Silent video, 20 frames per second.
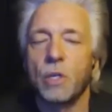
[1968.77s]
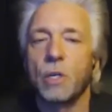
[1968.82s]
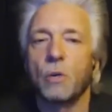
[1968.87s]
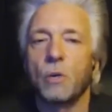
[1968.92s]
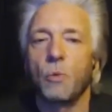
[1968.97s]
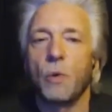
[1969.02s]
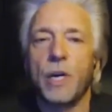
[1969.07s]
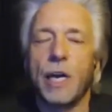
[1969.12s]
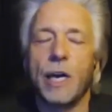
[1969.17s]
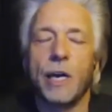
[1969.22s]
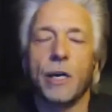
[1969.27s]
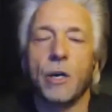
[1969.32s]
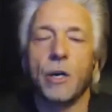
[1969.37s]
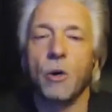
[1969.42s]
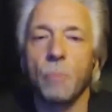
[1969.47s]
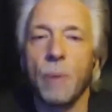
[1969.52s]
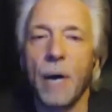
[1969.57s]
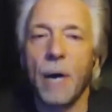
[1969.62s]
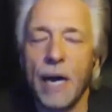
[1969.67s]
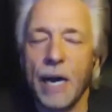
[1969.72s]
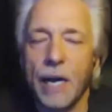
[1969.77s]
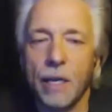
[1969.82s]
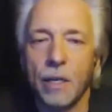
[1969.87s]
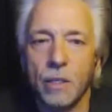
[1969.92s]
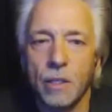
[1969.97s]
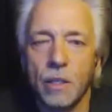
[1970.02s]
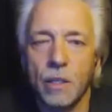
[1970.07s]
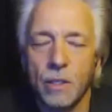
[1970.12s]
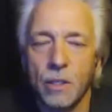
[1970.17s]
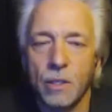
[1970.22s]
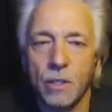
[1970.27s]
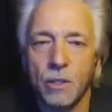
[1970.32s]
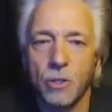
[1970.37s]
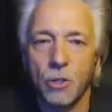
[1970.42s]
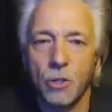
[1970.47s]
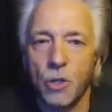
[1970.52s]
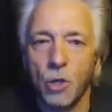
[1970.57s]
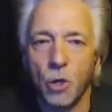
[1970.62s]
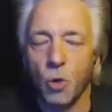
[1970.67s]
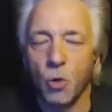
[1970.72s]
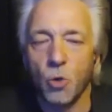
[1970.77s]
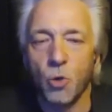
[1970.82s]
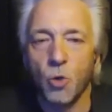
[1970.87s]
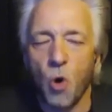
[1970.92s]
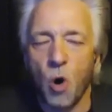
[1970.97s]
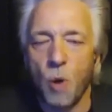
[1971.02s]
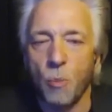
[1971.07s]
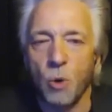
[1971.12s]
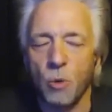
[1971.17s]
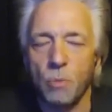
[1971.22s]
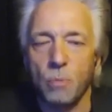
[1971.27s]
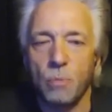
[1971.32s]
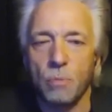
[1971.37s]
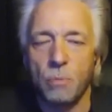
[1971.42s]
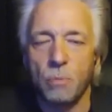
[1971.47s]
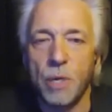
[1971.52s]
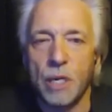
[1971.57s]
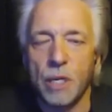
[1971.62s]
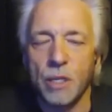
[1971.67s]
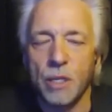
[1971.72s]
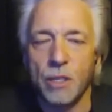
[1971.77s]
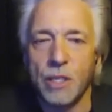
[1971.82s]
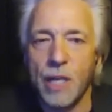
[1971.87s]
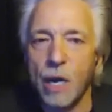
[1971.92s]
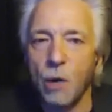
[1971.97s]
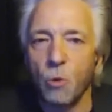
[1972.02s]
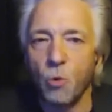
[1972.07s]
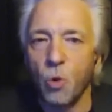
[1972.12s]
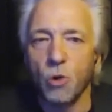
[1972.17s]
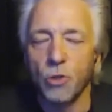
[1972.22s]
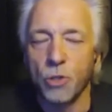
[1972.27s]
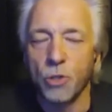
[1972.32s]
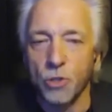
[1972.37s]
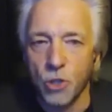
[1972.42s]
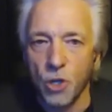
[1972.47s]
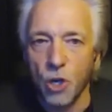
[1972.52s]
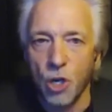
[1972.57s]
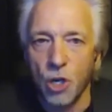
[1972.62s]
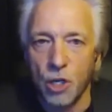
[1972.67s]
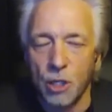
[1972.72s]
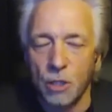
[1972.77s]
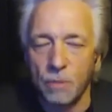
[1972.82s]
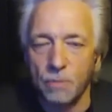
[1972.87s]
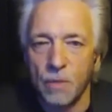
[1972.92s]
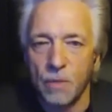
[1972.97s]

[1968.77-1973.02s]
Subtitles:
we can't go back to the old normal, because that world is gone.